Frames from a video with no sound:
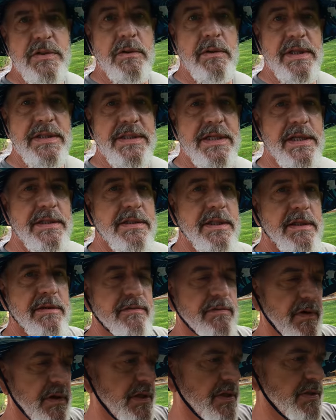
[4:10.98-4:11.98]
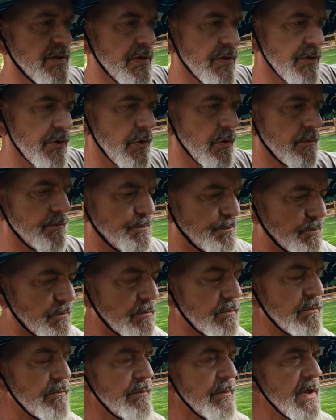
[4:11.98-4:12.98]
so let's get to the fungus issue
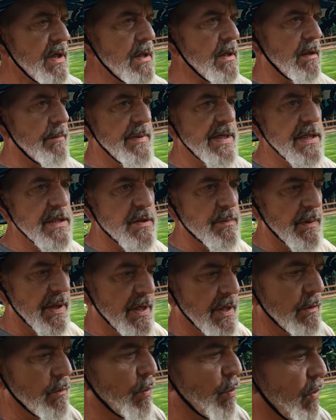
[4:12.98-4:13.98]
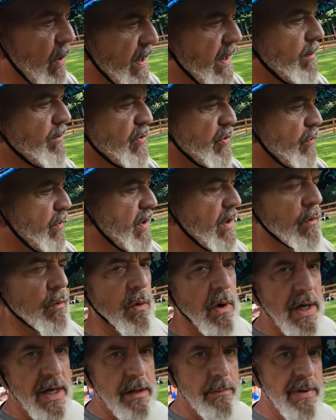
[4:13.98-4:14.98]
let me explain what I'm
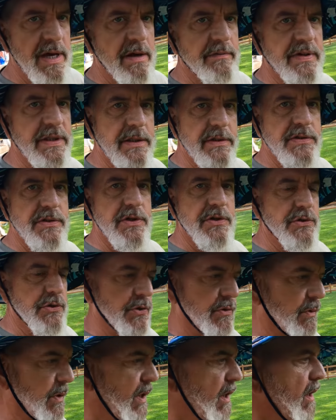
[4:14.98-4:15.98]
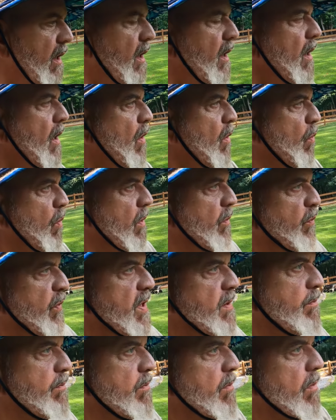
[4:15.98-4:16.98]
doing, why I'm having this issue. When
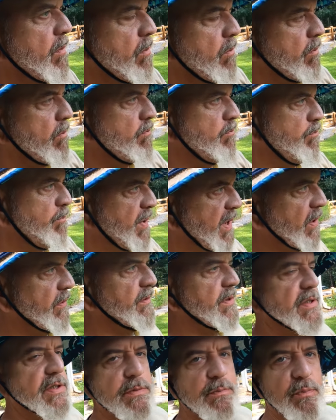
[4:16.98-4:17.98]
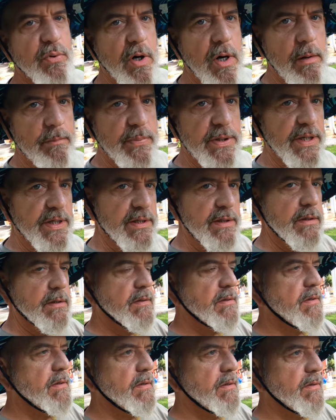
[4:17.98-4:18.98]
we built this property,
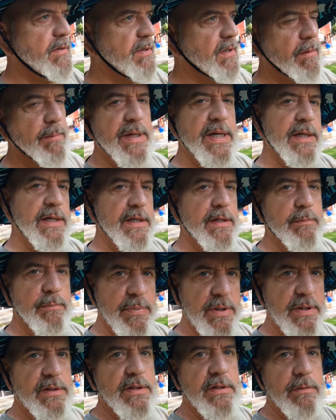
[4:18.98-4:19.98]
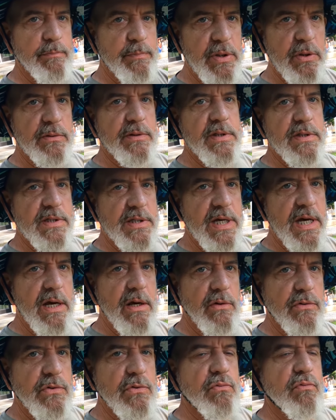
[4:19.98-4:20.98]
some idiot built this
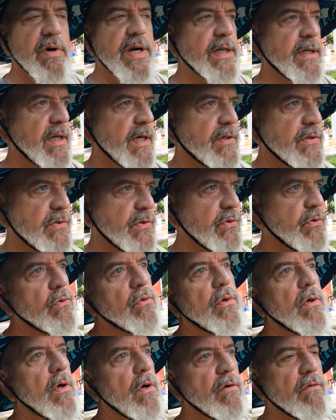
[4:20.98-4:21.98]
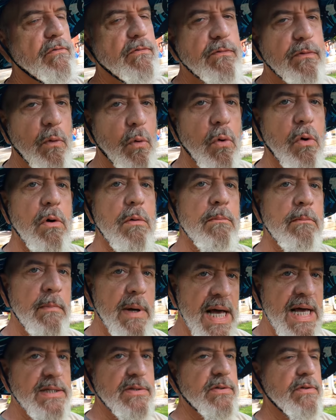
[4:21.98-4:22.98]
house right next to four
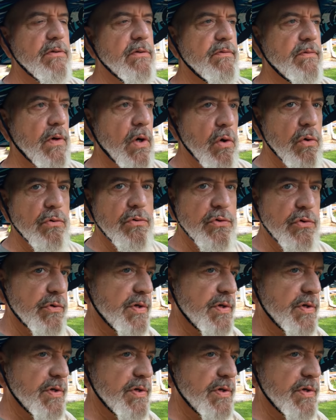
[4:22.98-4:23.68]
massive oak